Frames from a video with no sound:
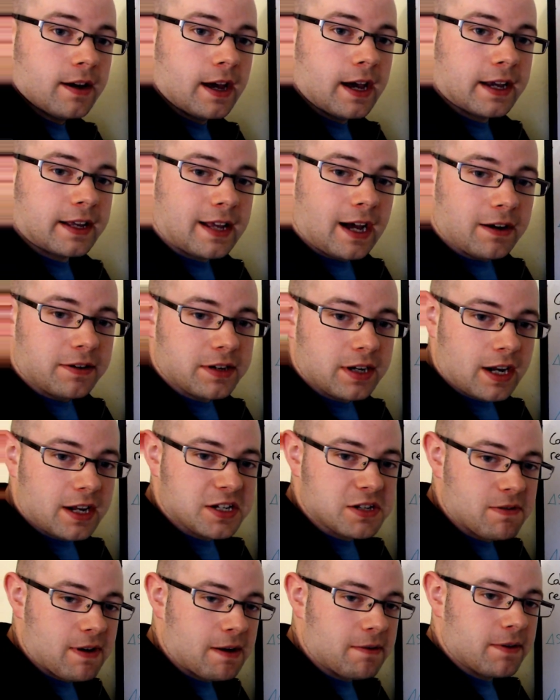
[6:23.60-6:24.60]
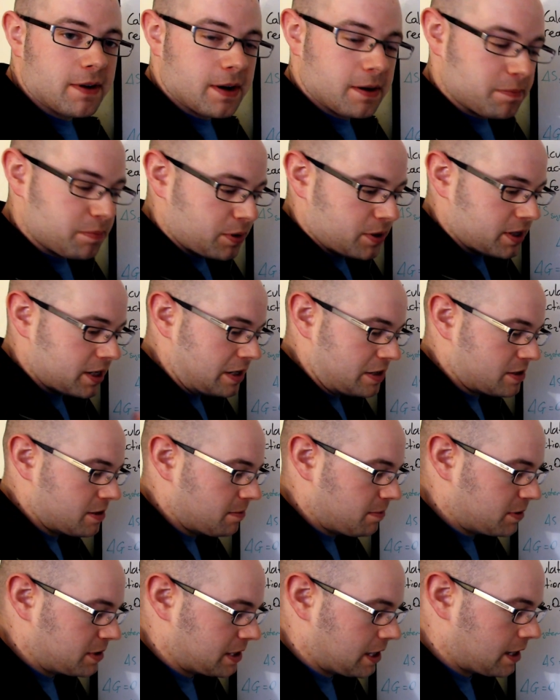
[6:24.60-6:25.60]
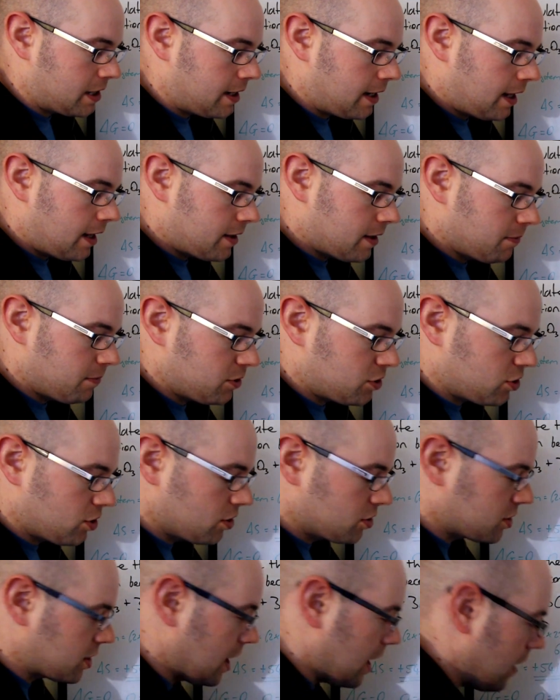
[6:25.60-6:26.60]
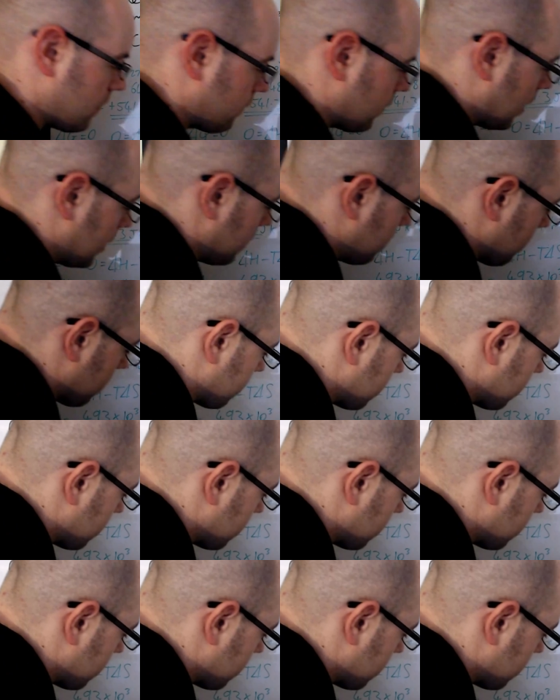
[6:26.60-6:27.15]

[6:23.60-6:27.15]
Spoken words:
calculator out and put these numbers in, then we should get a value of